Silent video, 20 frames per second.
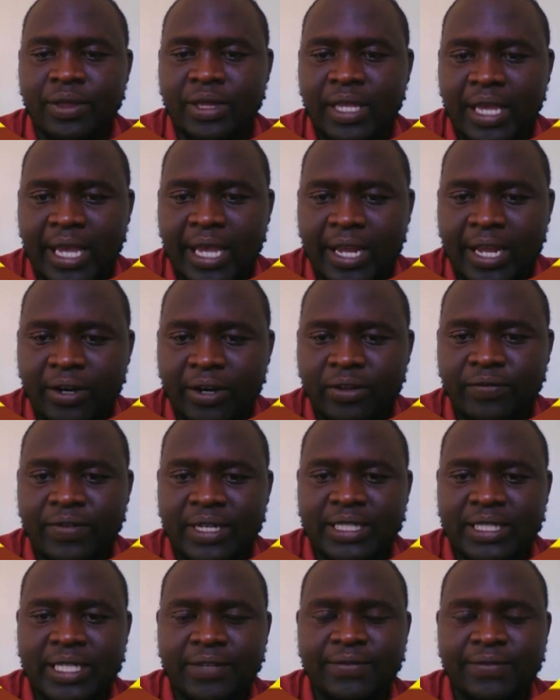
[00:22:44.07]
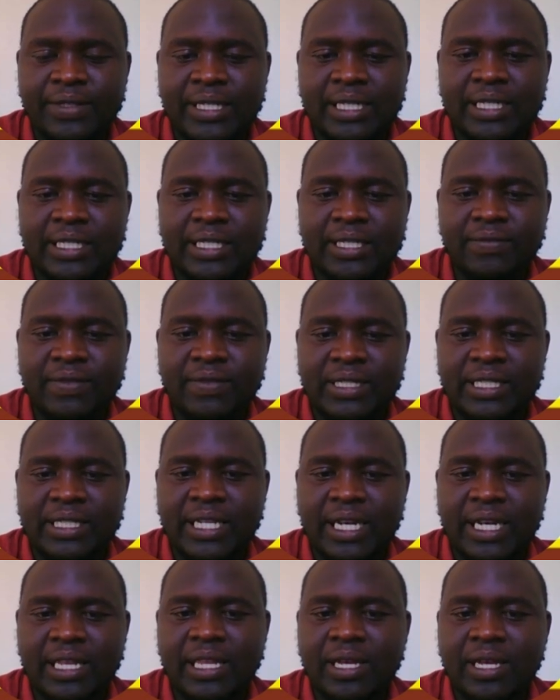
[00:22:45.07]
the end of year savings, that is
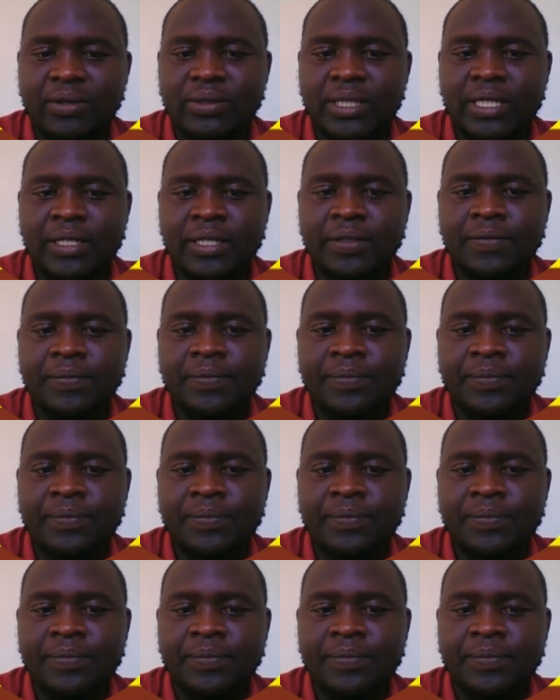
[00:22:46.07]
78,000.